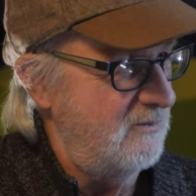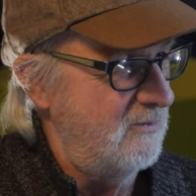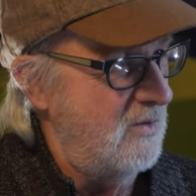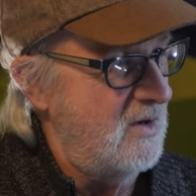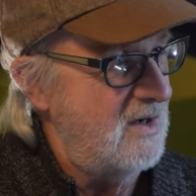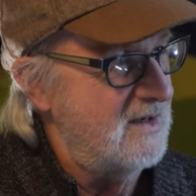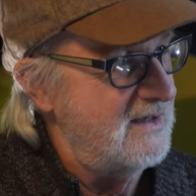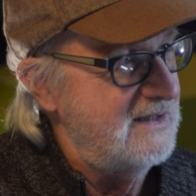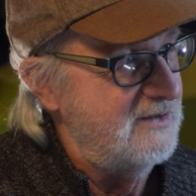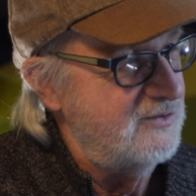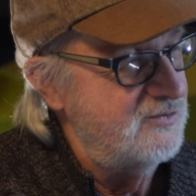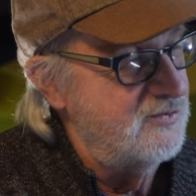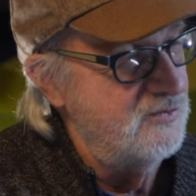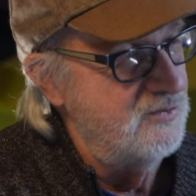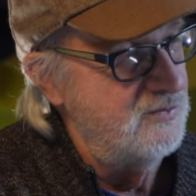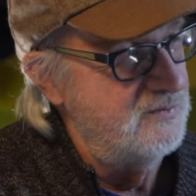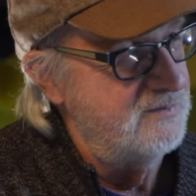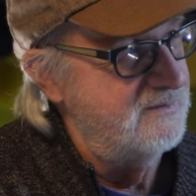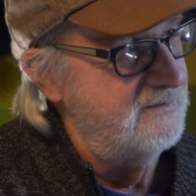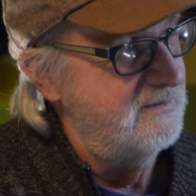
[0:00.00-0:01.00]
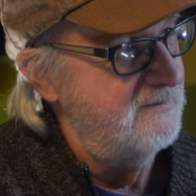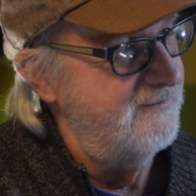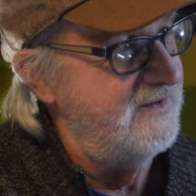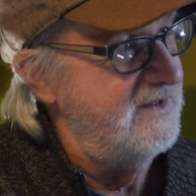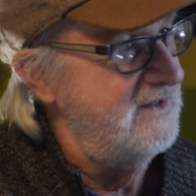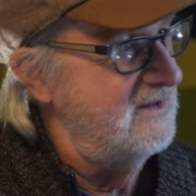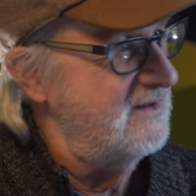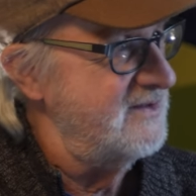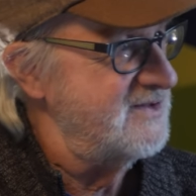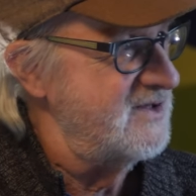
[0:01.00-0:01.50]
walking through
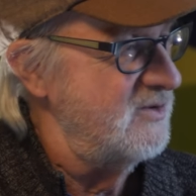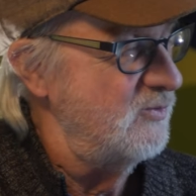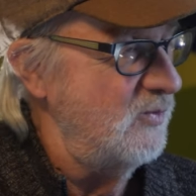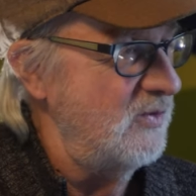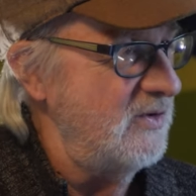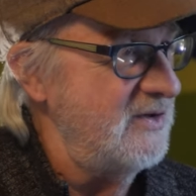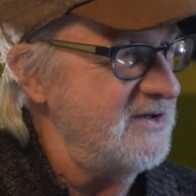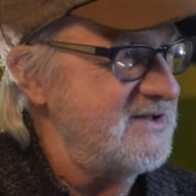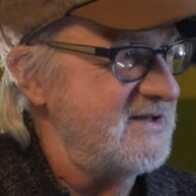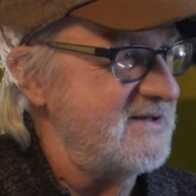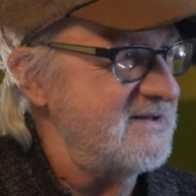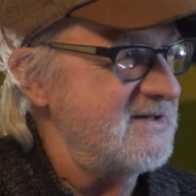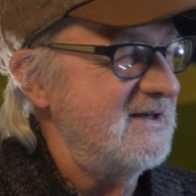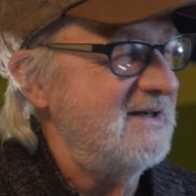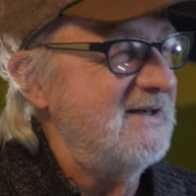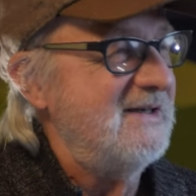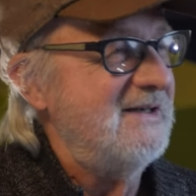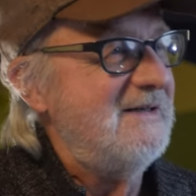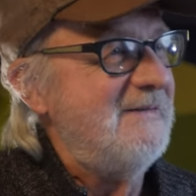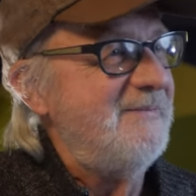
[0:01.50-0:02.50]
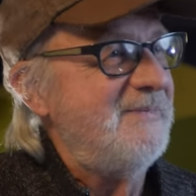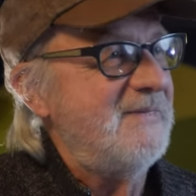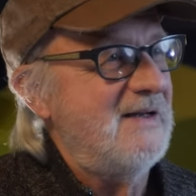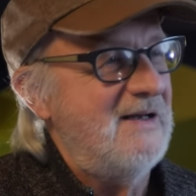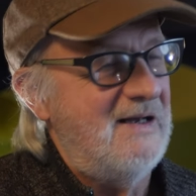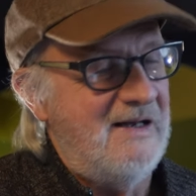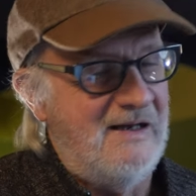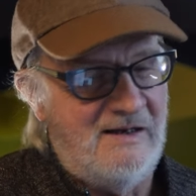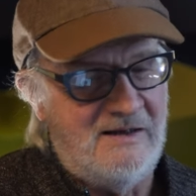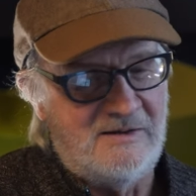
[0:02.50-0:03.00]
fields and woods is,
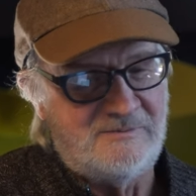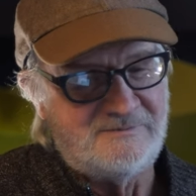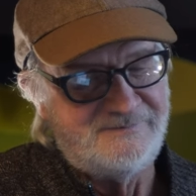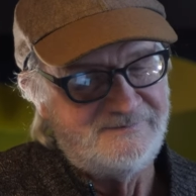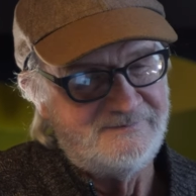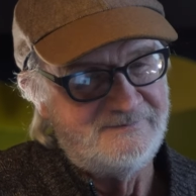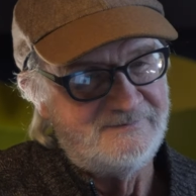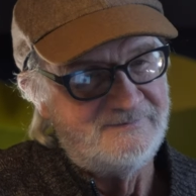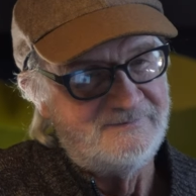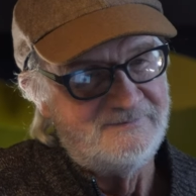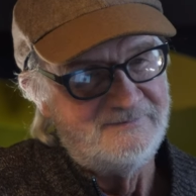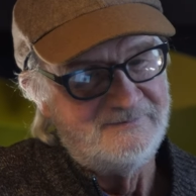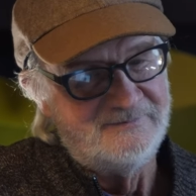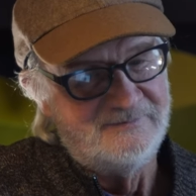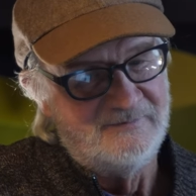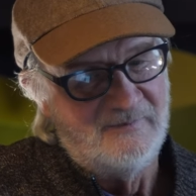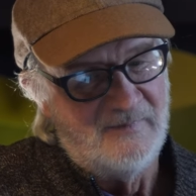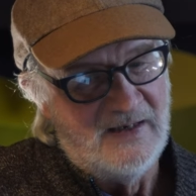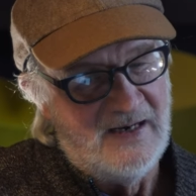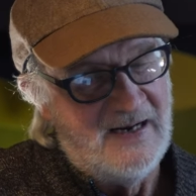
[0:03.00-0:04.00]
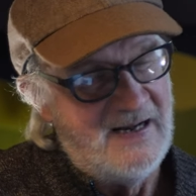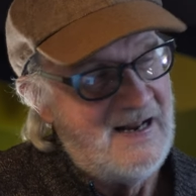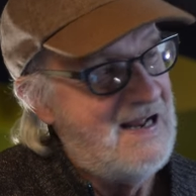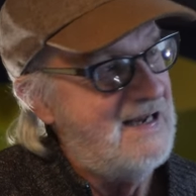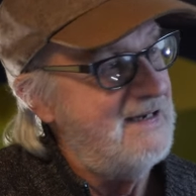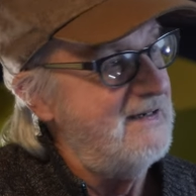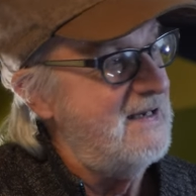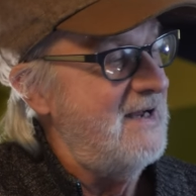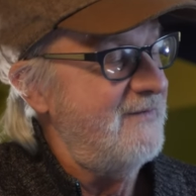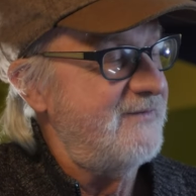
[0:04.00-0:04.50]
um, and
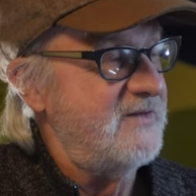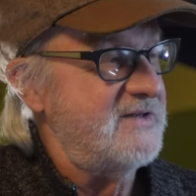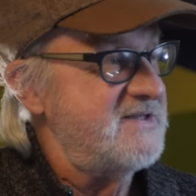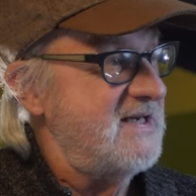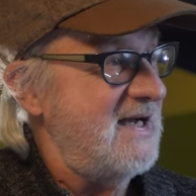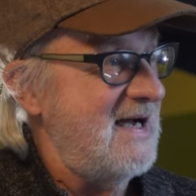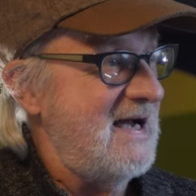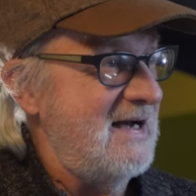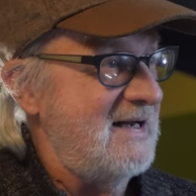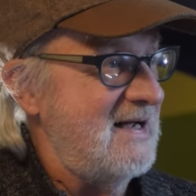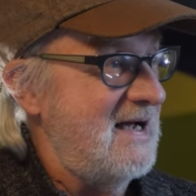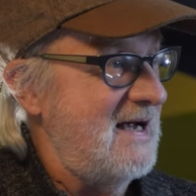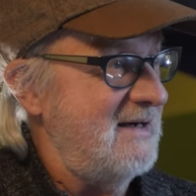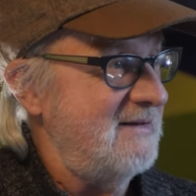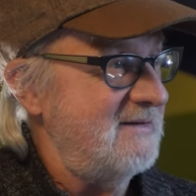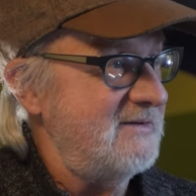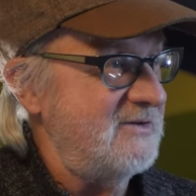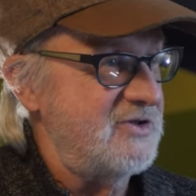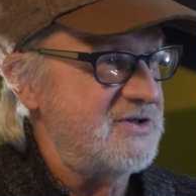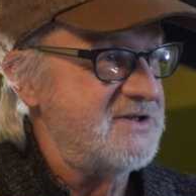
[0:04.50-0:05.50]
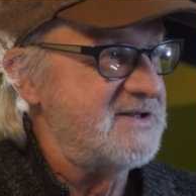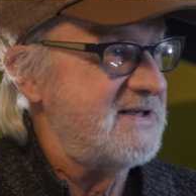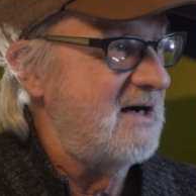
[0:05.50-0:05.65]
I, I, have to say I just